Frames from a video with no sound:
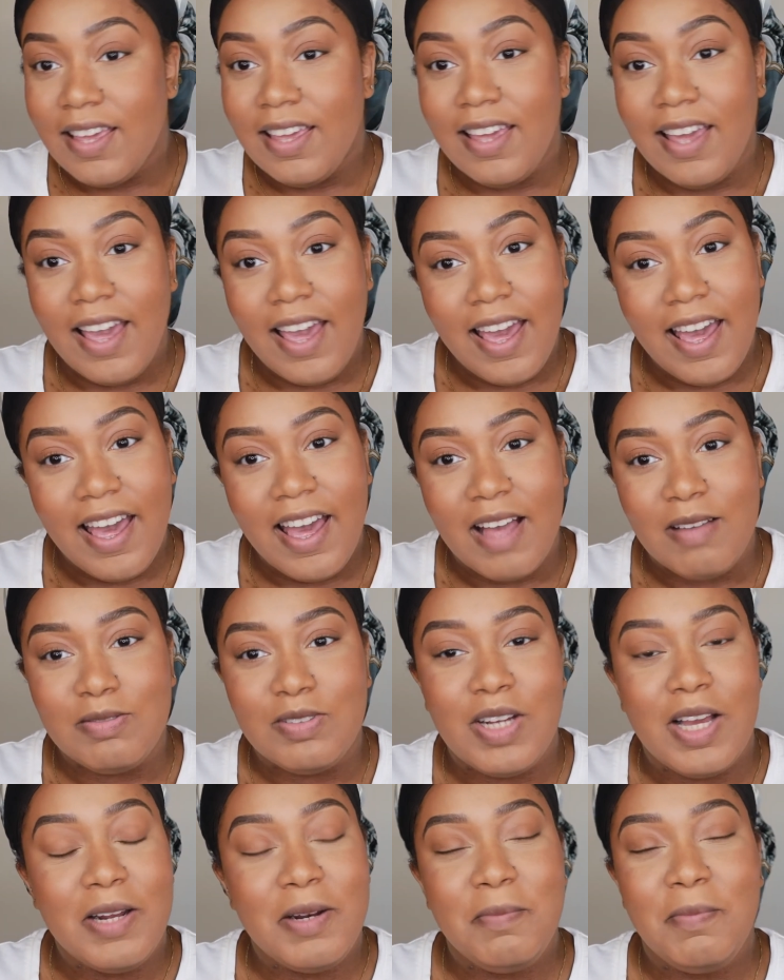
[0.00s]
Yeah, I'm
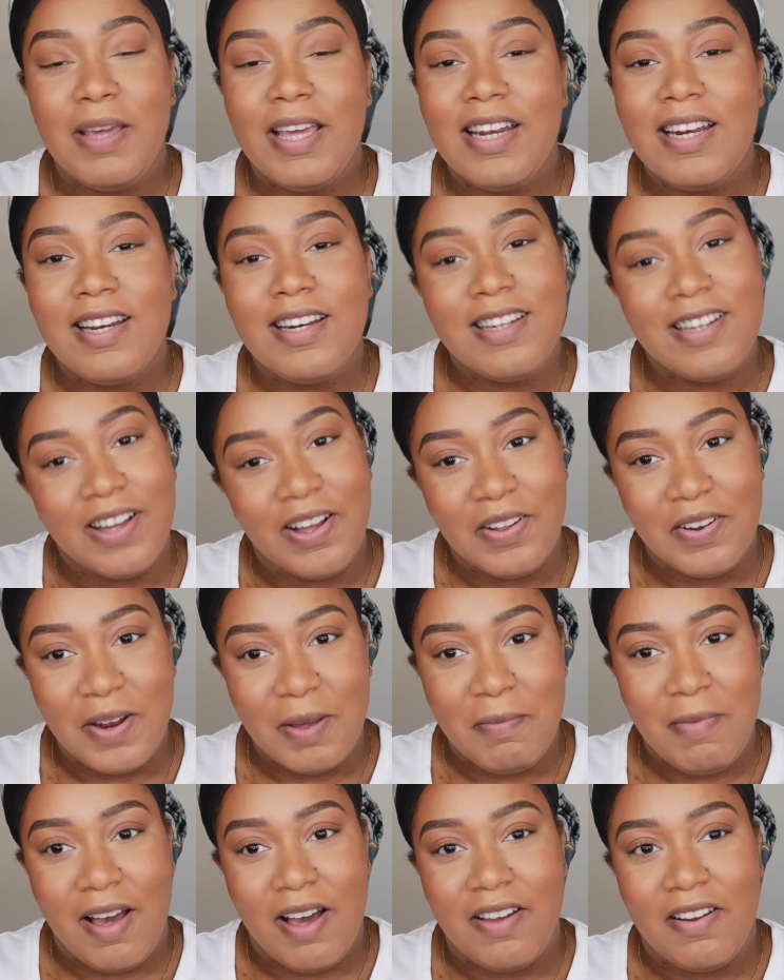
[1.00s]
trying to be an adult
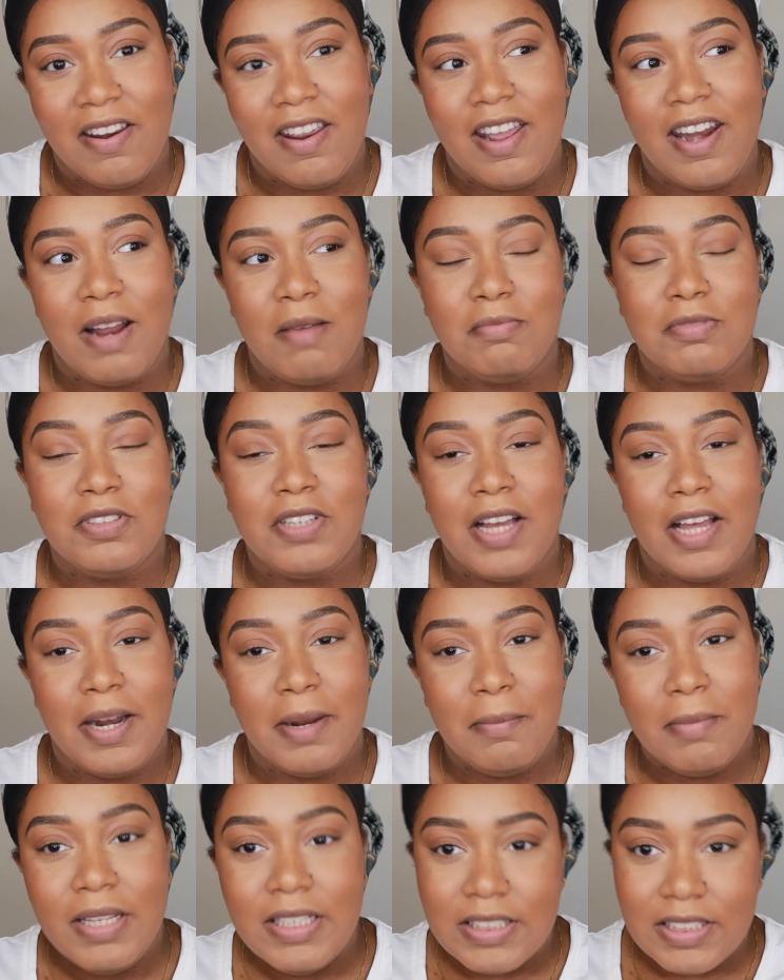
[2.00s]
about it. I'm trying
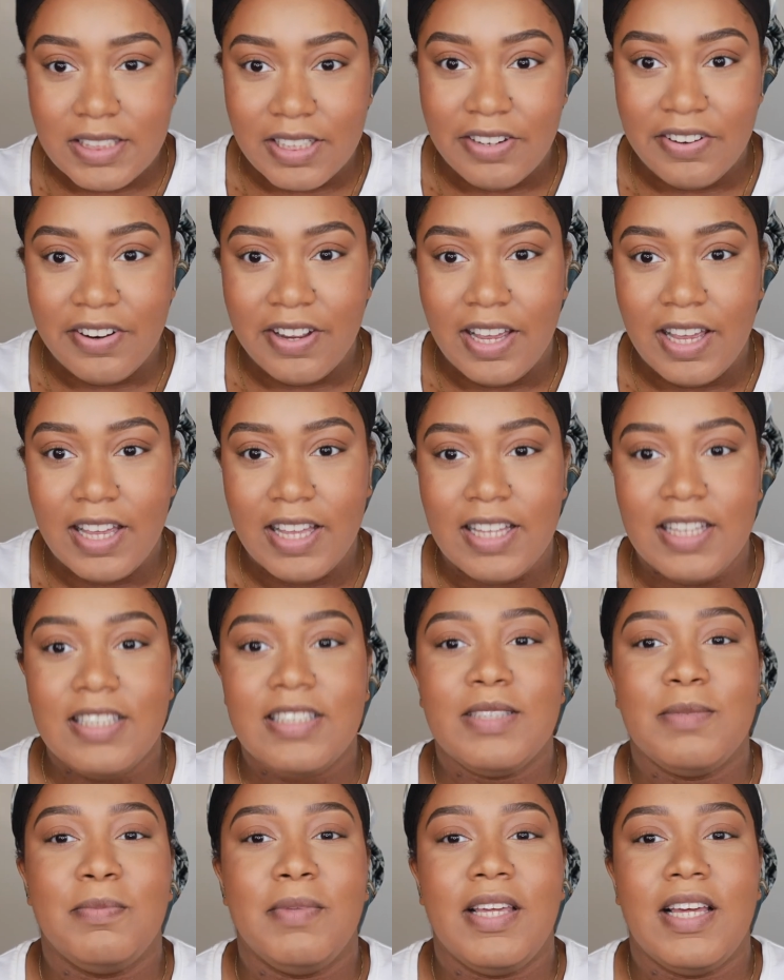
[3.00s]
to be
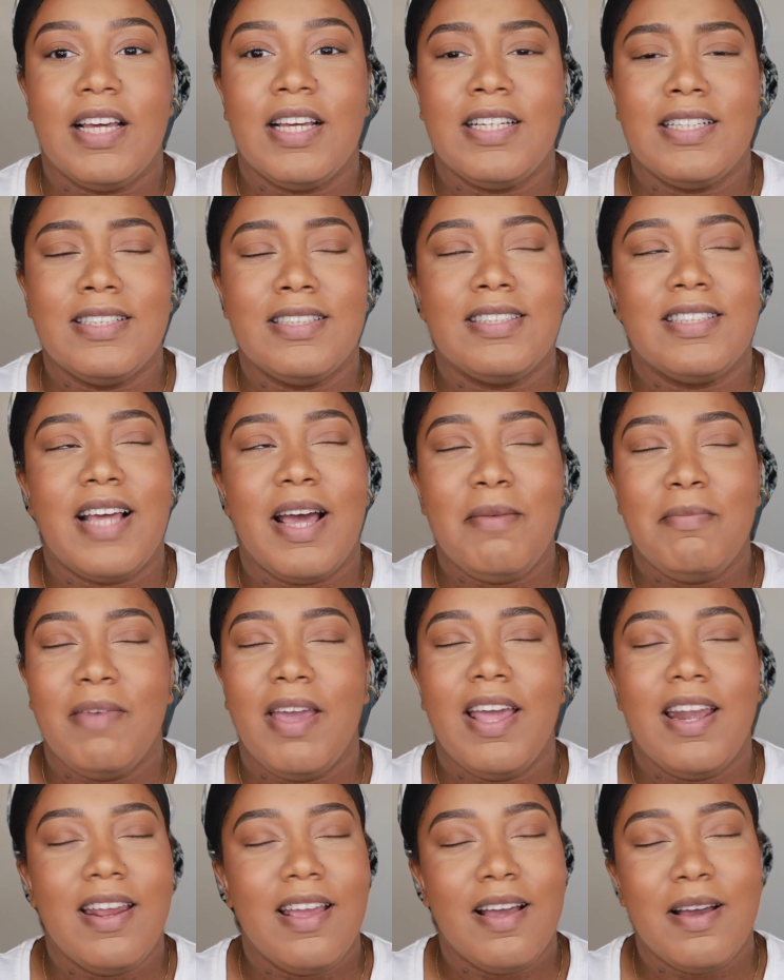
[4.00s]
serious because I'm
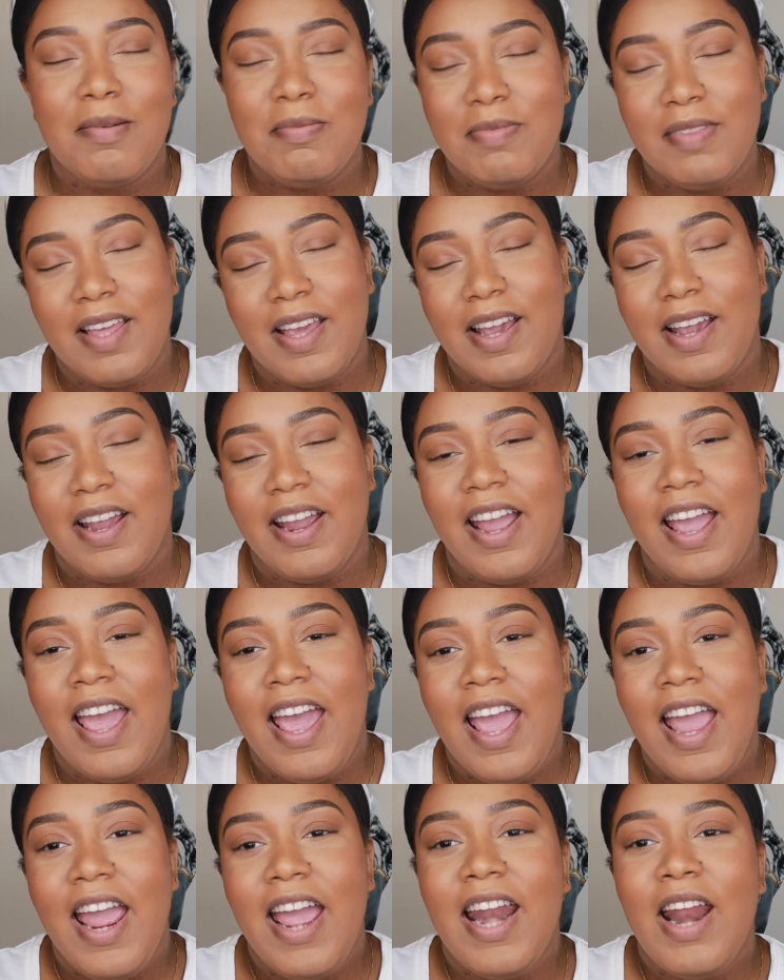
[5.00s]
getting up there,
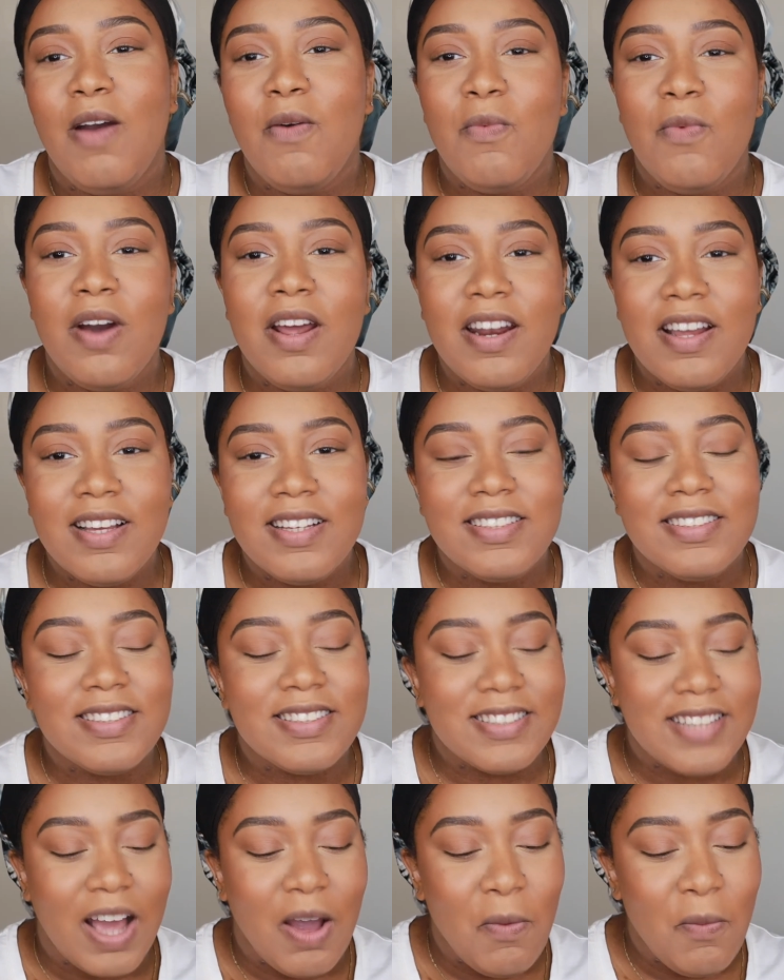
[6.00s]
and I wanna,
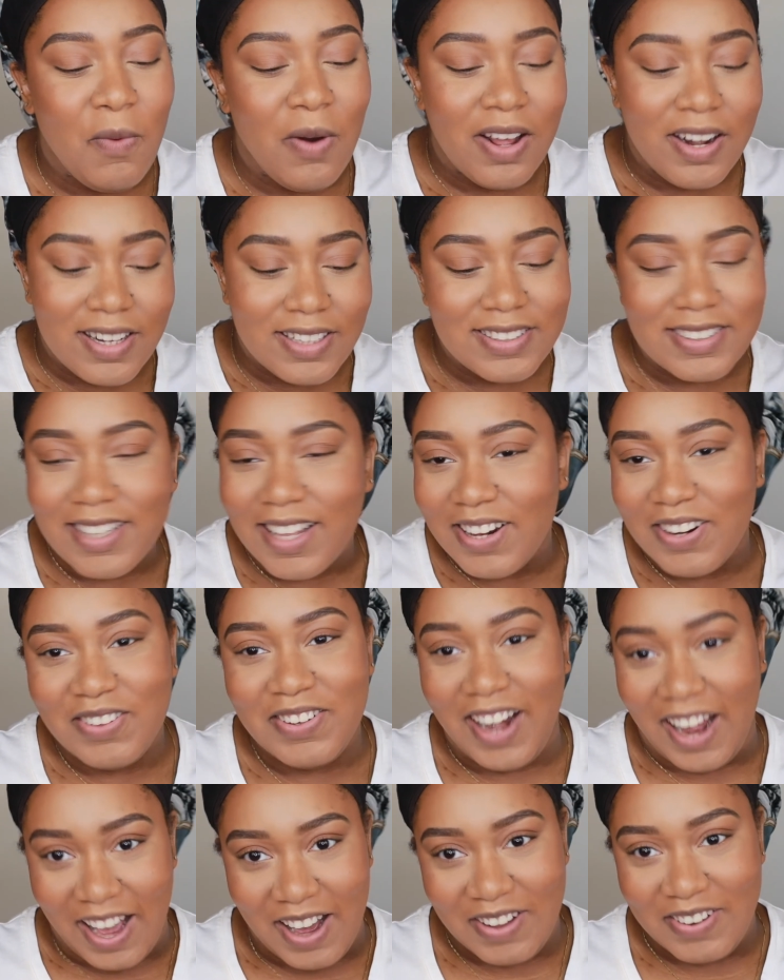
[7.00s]
I wanna settle
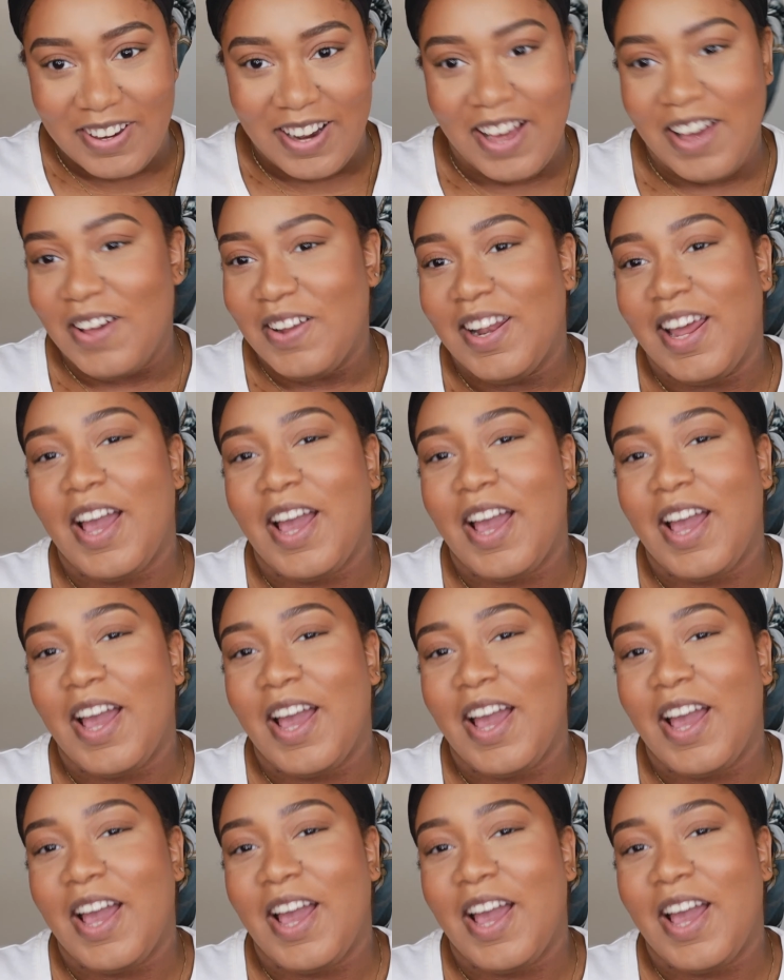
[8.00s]
down now.